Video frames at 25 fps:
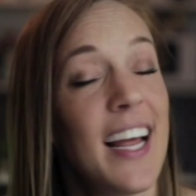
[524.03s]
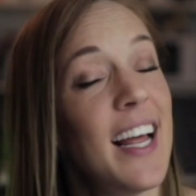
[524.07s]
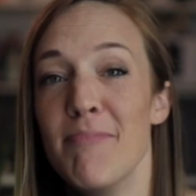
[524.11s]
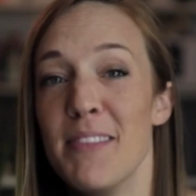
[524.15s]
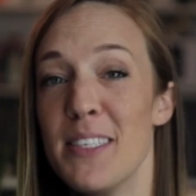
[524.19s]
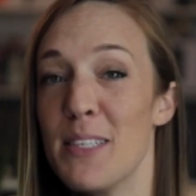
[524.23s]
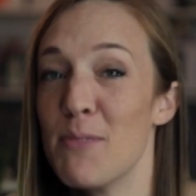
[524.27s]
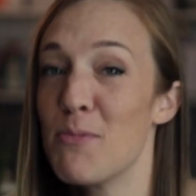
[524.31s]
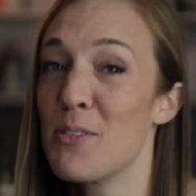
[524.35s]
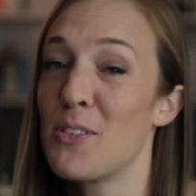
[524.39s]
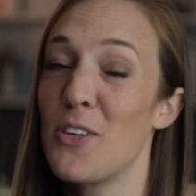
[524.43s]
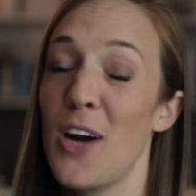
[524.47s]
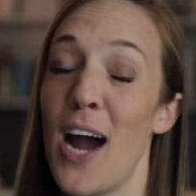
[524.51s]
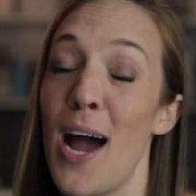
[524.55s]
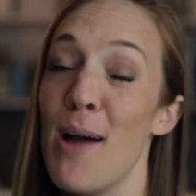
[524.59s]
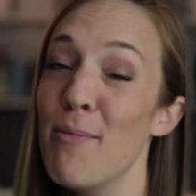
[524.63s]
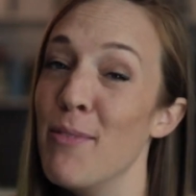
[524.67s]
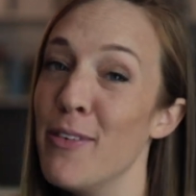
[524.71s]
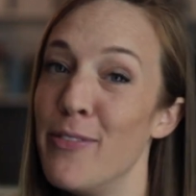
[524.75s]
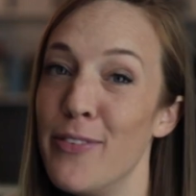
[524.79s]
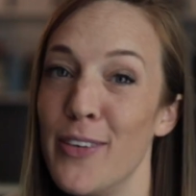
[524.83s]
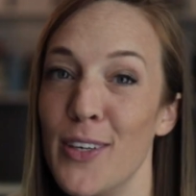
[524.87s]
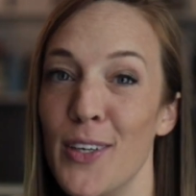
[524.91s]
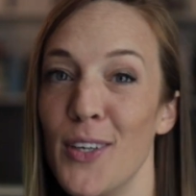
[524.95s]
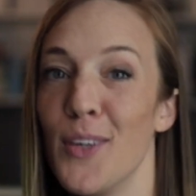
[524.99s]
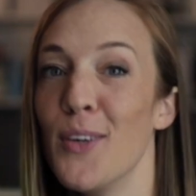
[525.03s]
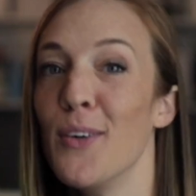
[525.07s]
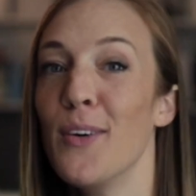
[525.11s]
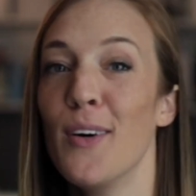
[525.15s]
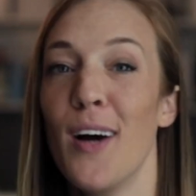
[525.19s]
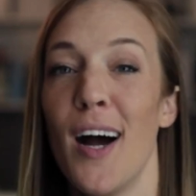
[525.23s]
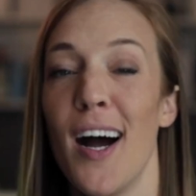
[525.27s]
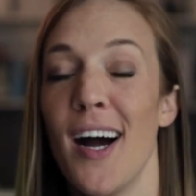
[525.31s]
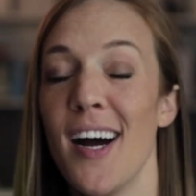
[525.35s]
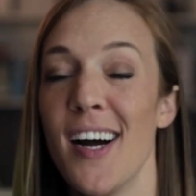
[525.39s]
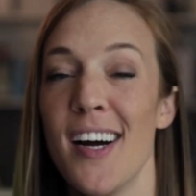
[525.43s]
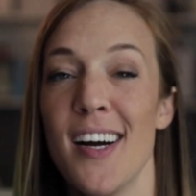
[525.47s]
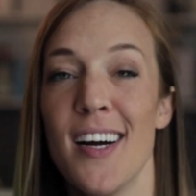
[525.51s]
Subscribe if
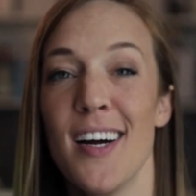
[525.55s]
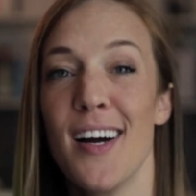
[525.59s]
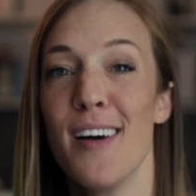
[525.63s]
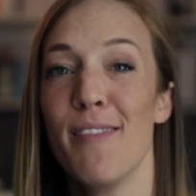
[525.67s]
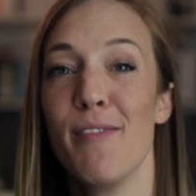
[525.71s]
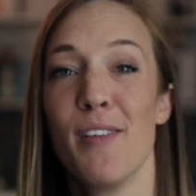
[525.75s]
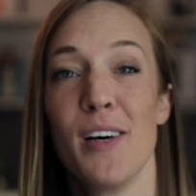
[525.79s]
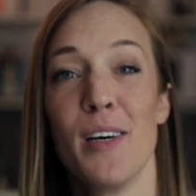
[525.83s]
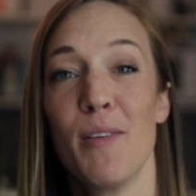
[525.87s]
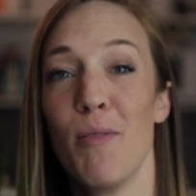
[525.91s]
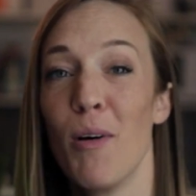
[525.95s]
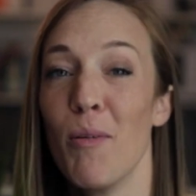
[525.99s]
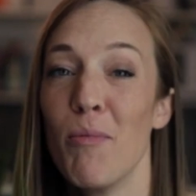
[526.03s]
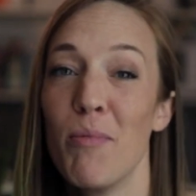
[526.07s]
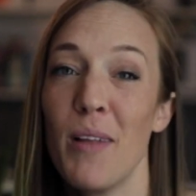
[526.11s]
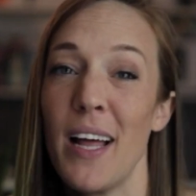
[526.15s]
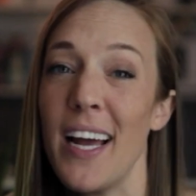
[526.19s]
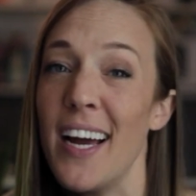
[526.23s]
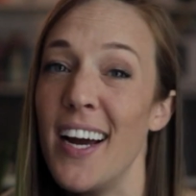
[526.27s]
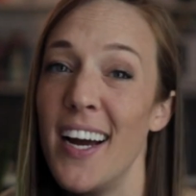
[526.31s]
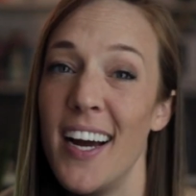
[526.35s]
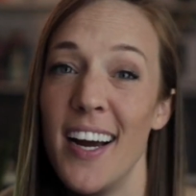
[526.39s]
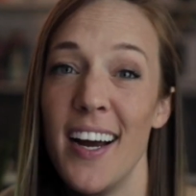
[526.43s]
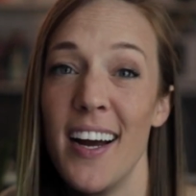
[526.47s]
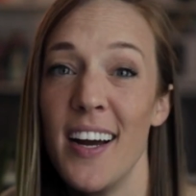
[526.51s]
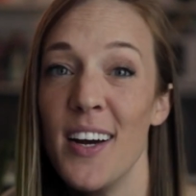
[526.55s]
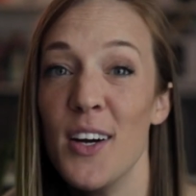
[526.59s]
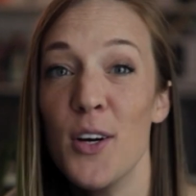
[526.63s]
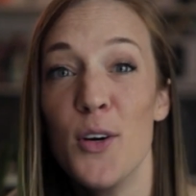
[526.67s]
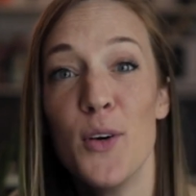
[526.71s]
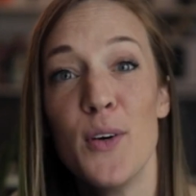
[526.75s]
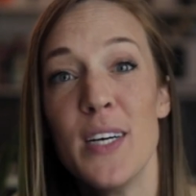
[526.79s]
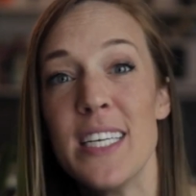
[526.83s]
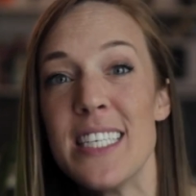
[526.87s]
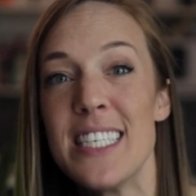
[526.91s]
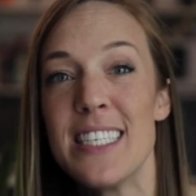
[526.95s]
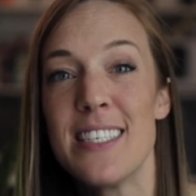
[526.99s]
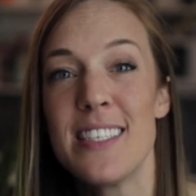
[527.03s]
you are a volleyball player
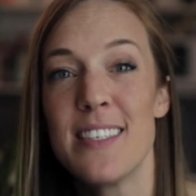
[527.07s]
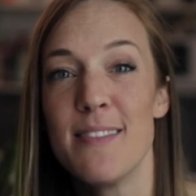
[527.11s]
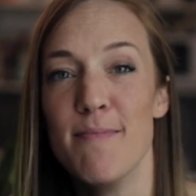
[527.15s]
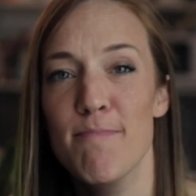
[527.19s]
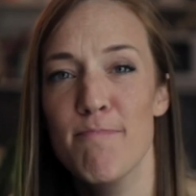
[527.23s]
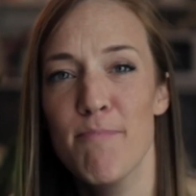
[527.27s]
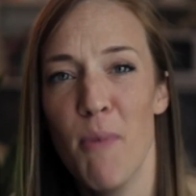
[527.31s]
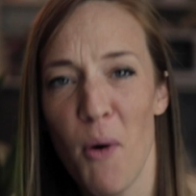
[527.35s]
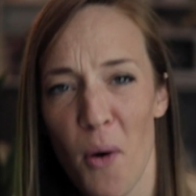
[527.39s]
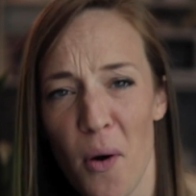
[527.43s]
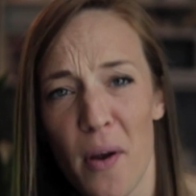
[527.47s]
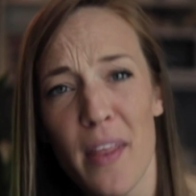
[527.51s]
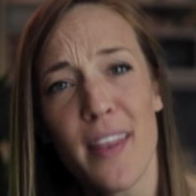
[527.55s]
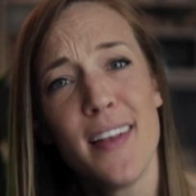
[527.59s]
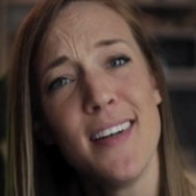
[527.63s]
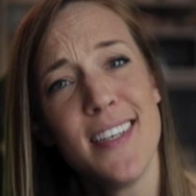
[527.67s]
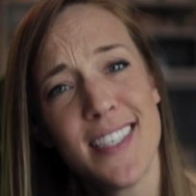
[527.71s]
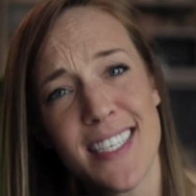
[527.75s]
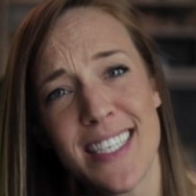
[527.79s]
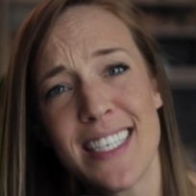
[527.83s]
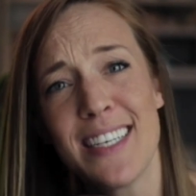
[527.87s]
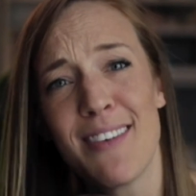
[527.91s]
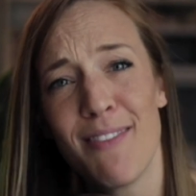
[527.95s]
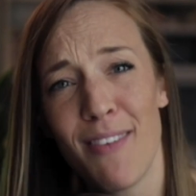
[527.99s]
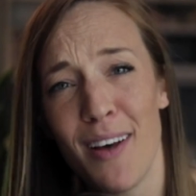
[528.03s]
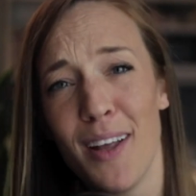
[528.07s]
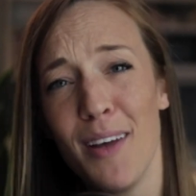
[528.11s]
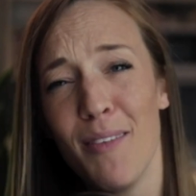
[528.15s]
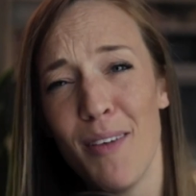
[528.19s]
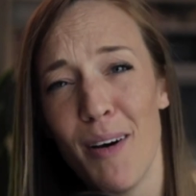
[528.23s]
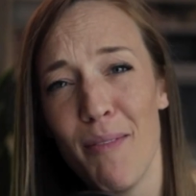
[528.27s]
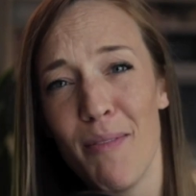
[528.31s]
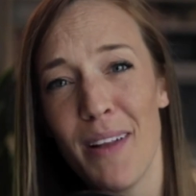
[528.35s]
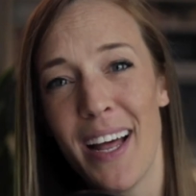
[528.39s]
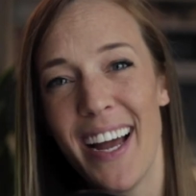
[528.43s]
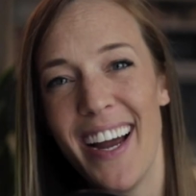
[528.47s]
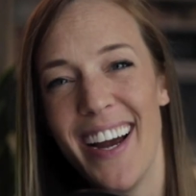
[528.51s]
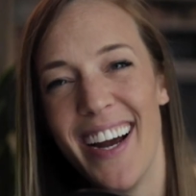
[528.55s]
who is more than just a
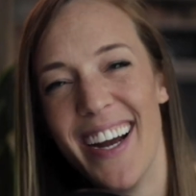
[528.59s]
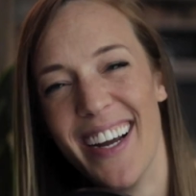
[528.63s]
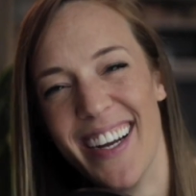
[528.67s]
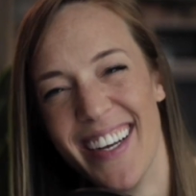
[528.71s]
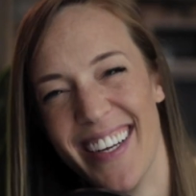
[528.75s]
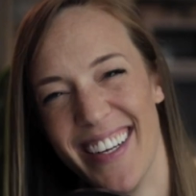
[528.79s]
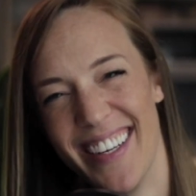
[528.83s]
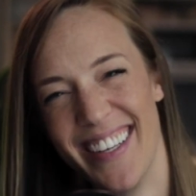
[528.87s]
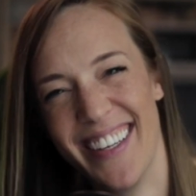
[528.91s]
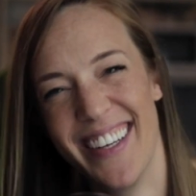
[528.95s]
volleyball player.